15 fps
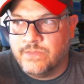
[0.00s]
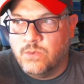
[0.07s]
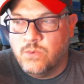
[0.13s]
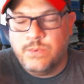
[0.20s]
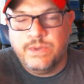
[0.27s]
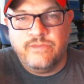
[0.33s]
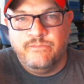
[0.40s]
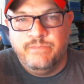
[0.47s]
What
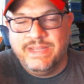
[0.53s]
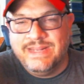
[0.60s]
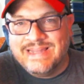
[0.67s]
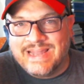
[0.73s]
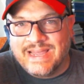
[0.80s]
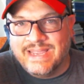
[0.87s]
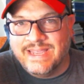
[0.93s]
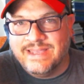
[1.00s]
would have been
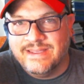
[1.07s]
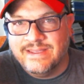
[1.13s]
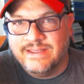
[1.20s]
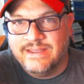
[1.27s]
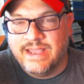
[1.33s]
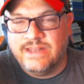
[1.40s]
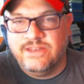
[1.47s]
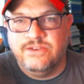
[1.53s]
like
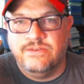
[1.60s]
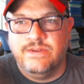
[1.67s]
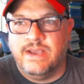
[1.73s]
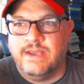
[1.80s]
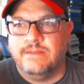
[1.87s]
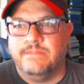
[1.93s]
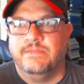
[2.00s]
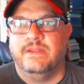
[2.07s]
had you
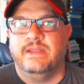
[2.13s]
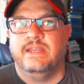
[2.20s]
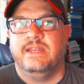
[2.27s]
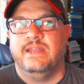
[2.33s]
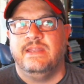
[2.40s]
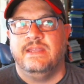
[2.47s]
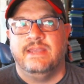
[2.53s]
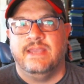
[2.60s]
not played
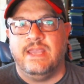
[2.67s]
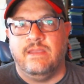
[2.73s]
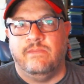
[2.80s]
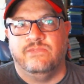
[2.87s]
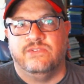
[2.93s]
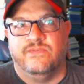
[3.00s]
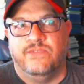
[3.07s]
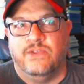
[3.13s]
any
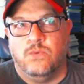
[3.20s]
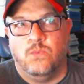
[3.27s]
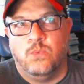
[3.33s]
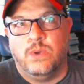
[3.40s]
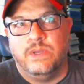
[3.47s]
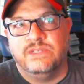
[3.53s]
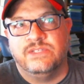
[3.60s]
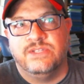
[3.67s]
games? If there
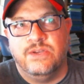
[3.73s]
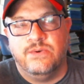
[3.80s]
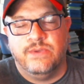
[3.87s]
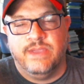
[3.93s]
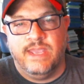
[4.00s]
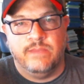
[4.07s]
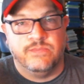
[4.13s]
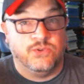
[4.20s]
was no
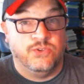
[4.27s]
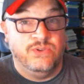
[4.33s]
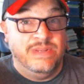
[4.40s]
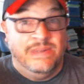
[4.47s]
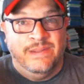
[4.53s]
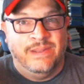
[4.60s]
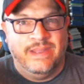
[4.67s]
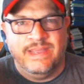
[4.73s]
games, or you
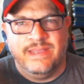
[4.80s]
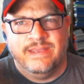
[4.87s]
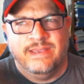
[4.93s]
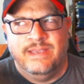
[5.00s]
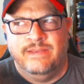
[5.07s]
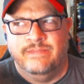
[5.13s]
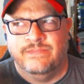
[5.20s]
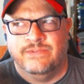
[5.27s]
didn't like
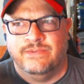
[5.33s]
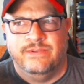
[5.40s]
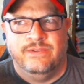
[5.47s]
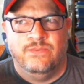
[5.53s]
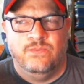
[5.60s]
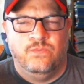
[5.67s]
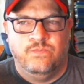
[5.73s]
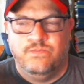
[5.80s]
games, or
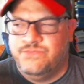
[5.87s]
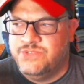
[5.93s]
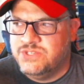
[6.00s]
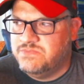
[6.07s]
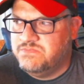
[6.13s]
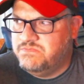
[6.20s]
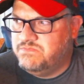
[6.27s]
you just